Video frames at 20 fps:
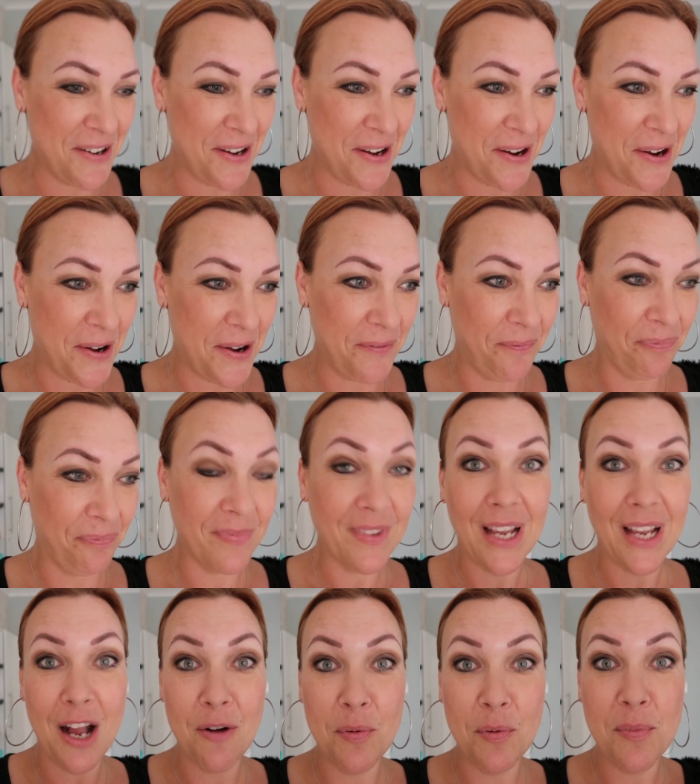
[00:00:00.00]
so yeah,
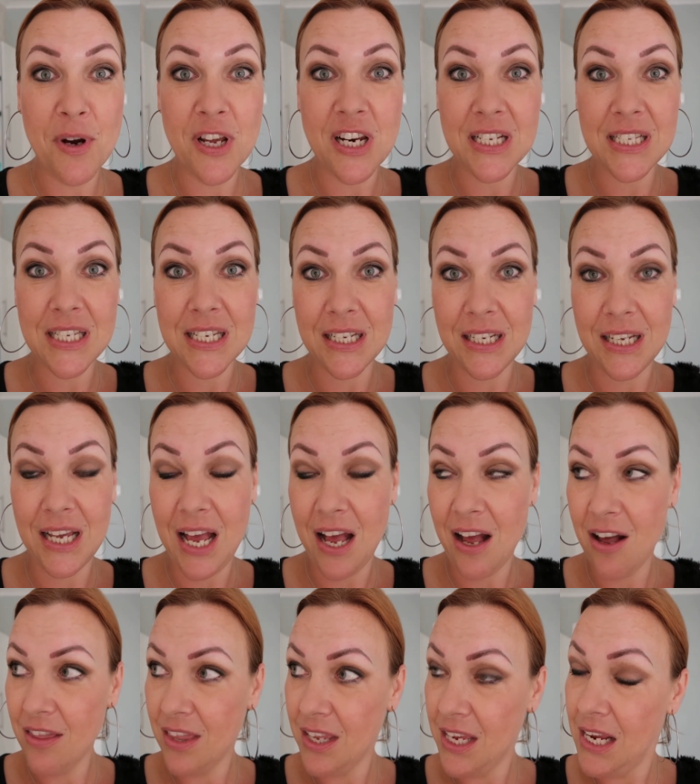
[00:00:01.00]
I will monitor
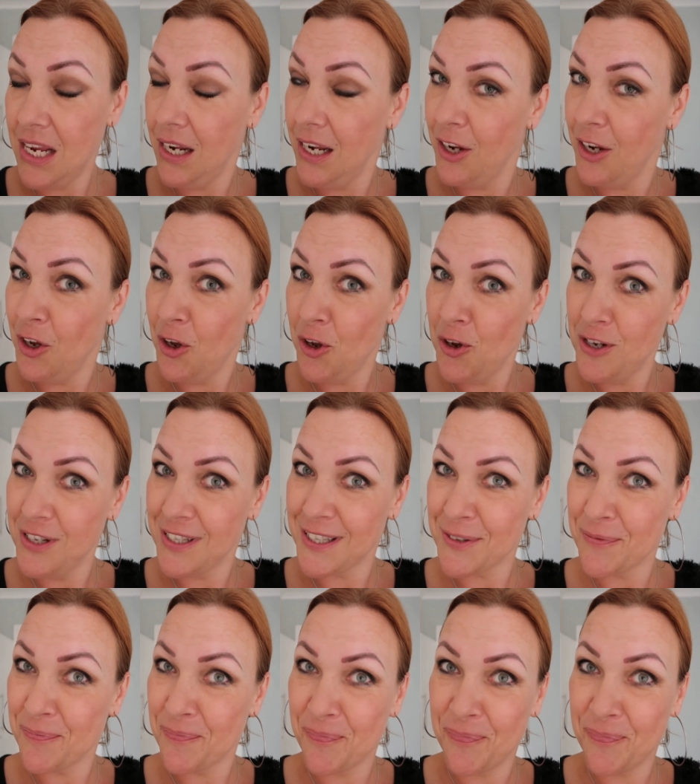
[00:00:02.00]
how the healing goes.